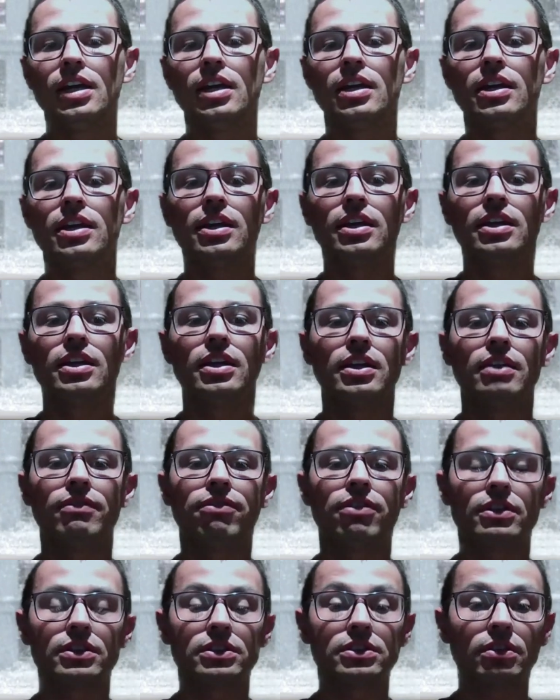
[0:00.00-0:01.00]
And
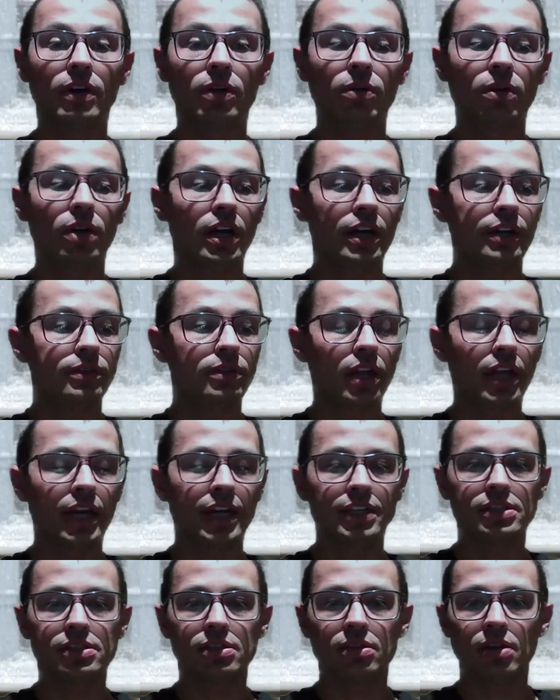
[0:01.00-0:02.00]
first of all, I'd
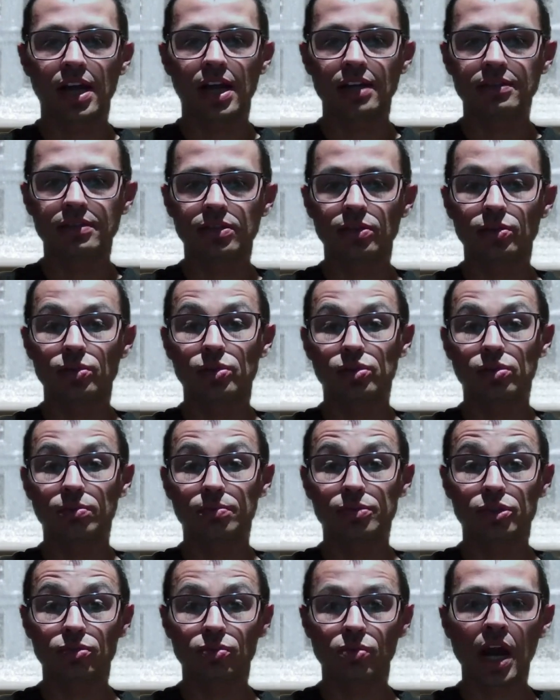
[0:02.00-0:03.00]
like to ask you to
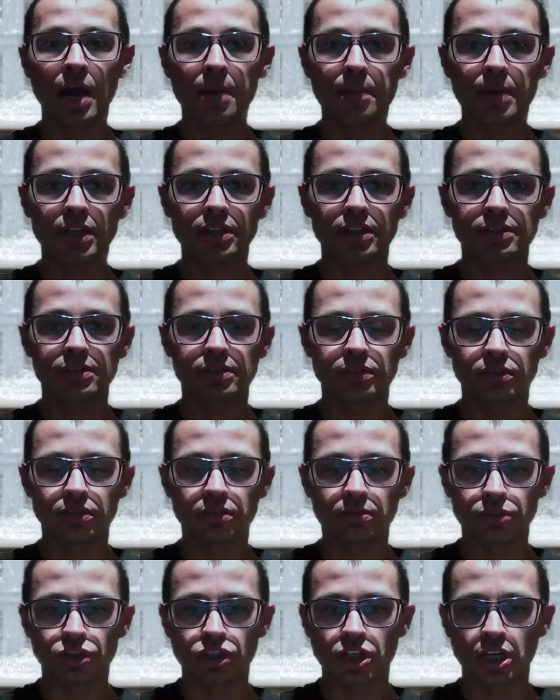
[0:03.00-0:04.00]
subscribe at this
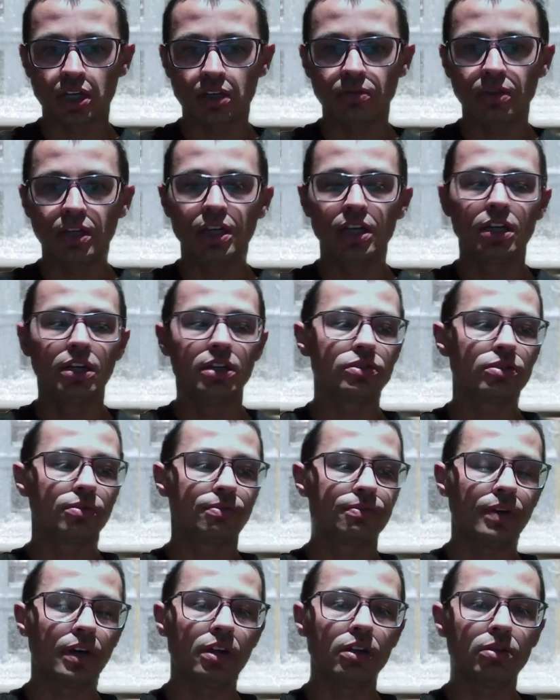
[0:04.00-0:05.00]
YouTube channel, to
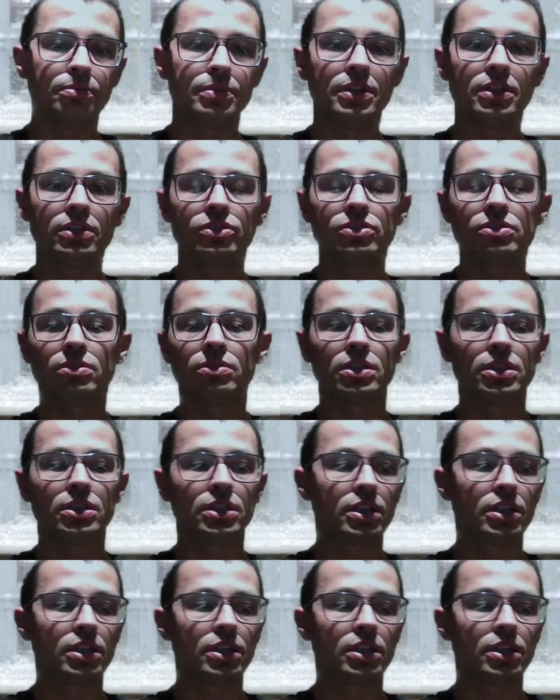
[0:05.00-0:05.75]
follow me, to